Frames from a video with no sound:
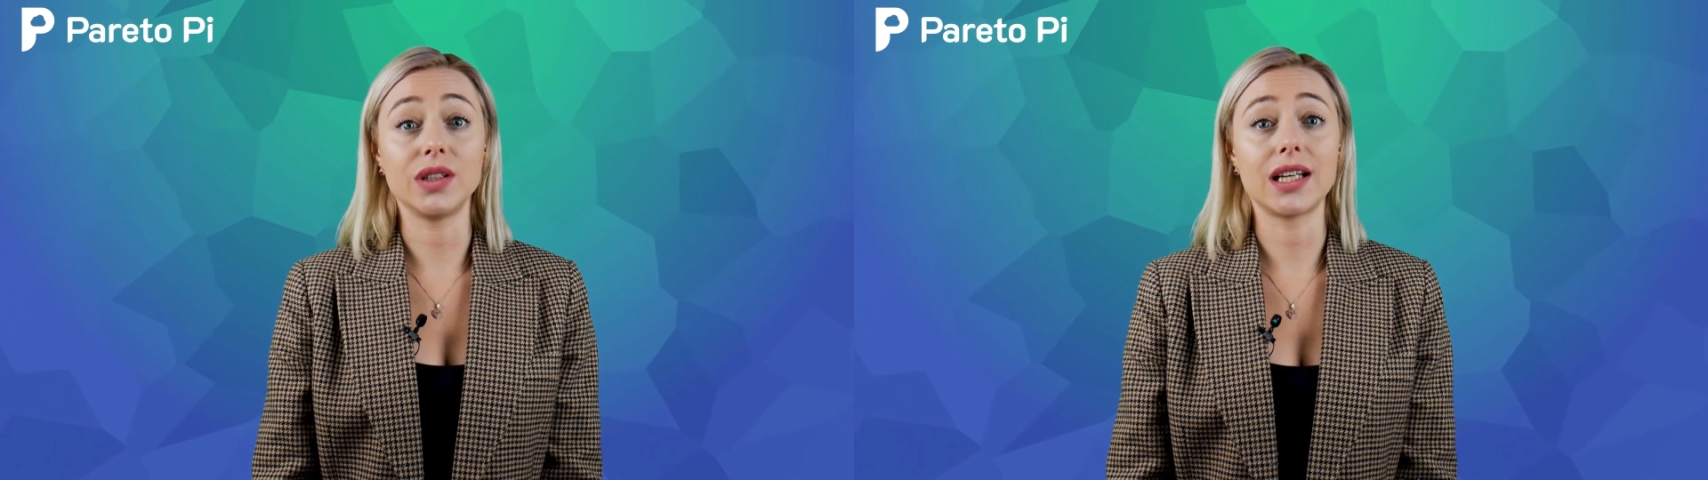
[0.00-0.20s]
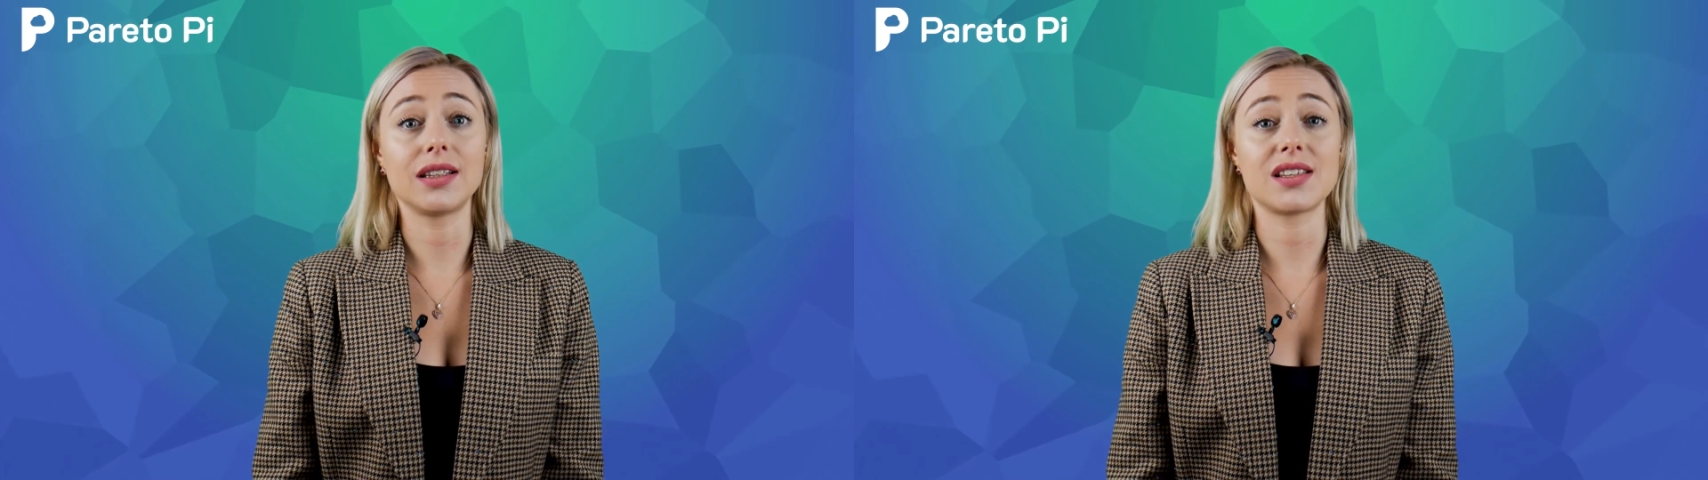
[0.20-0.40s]

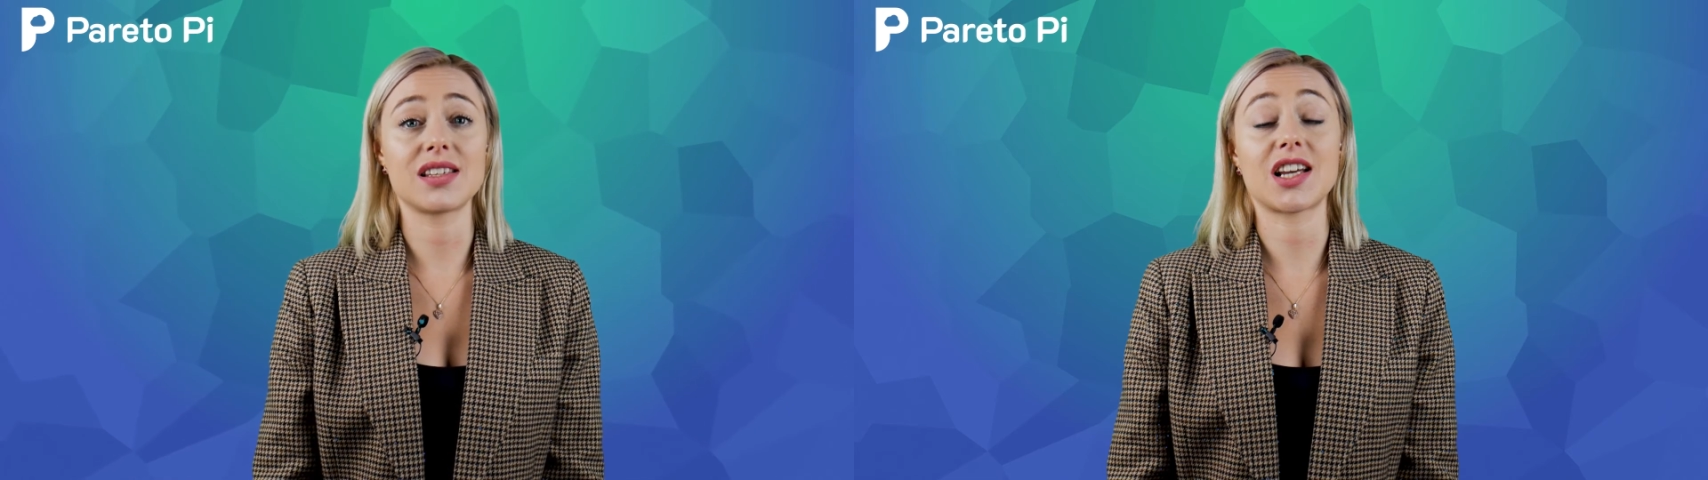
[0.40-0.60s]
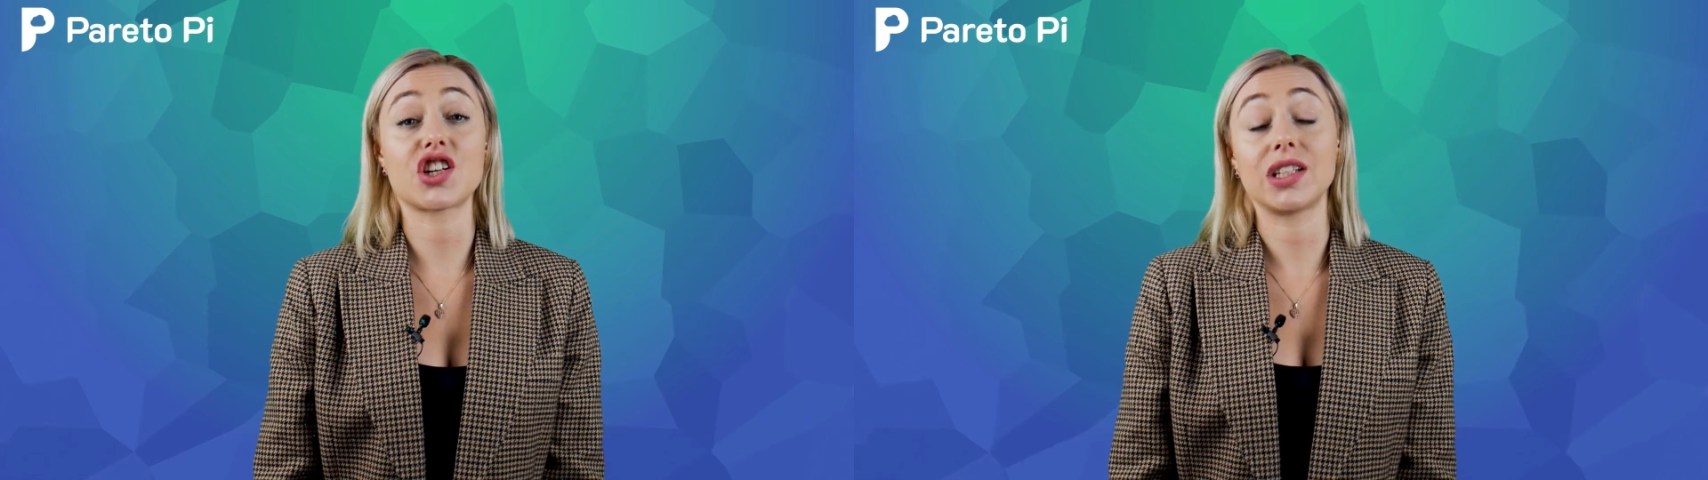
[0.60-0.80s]
that this
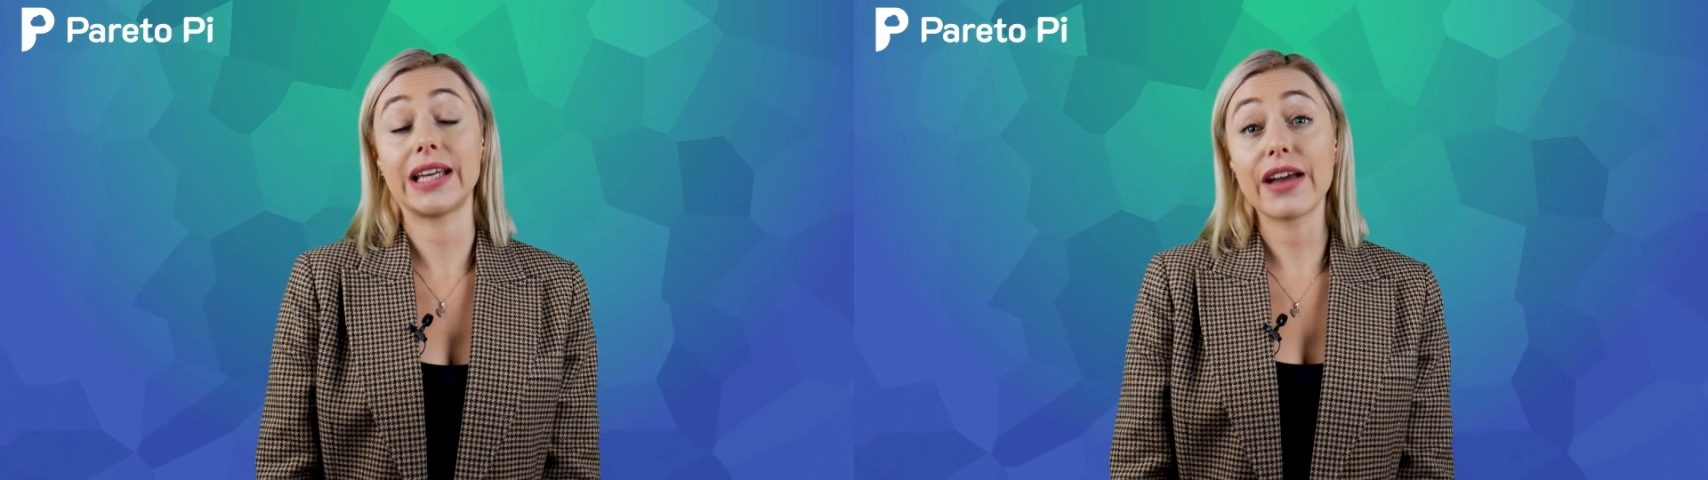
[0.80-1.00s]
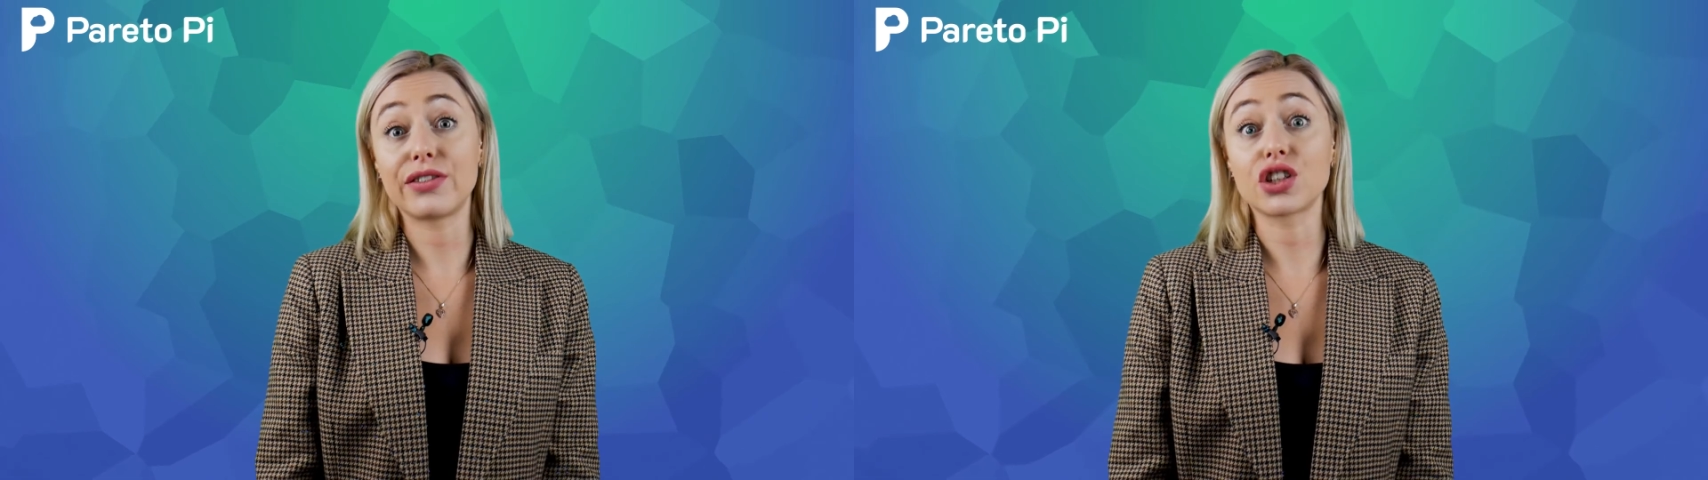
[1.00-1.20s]
is actually
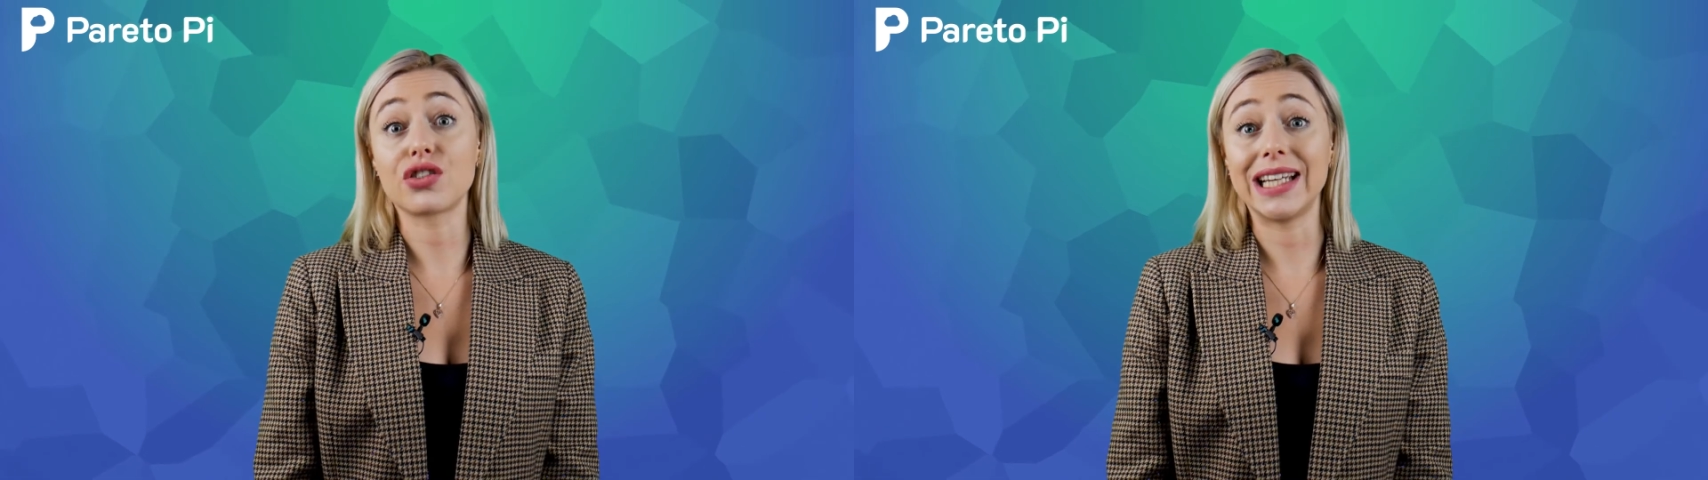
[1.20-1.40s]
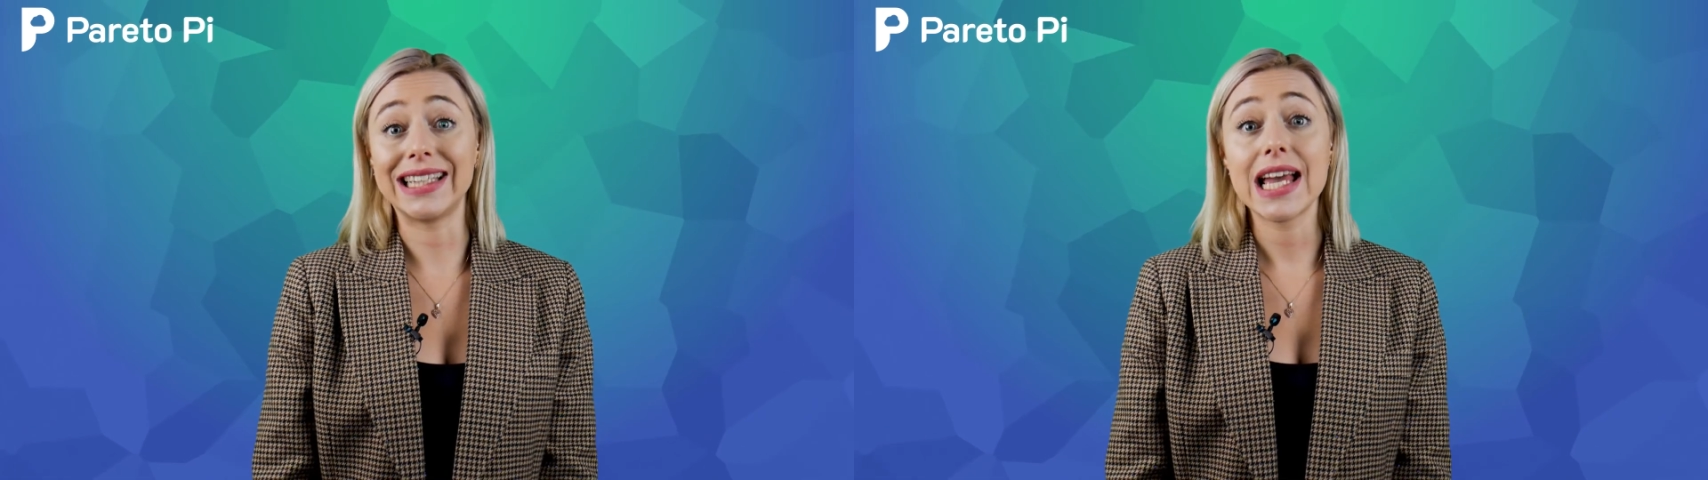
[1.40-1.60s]

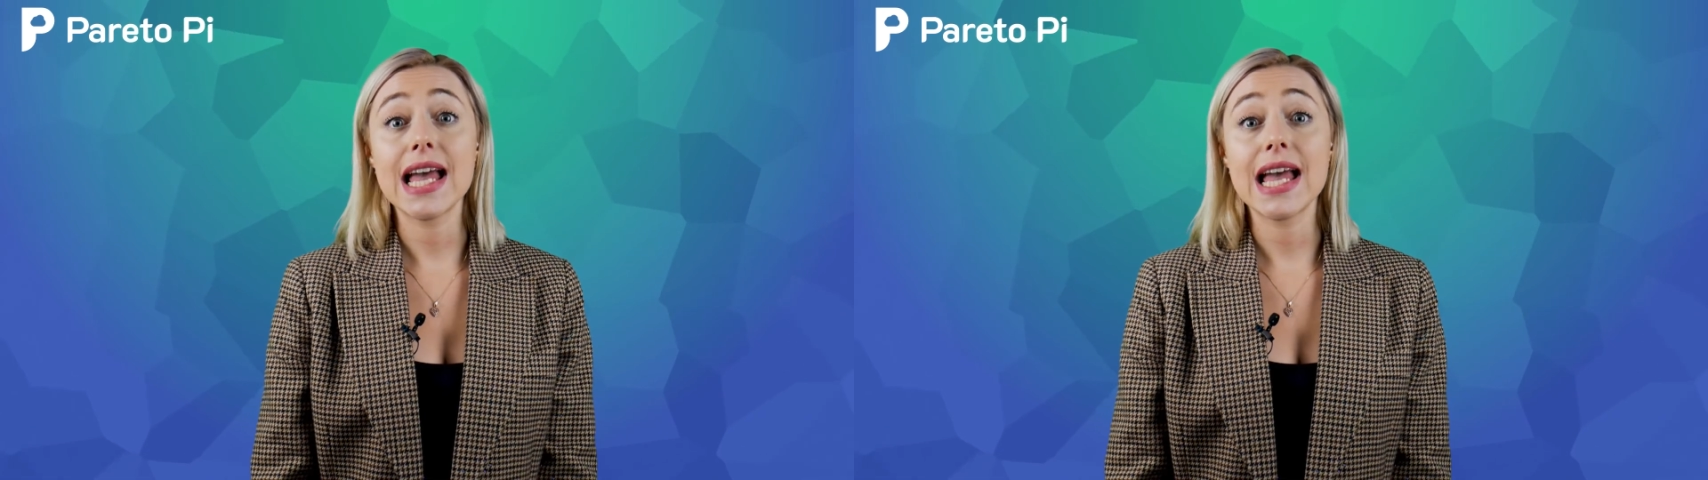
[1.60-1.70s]
evergreen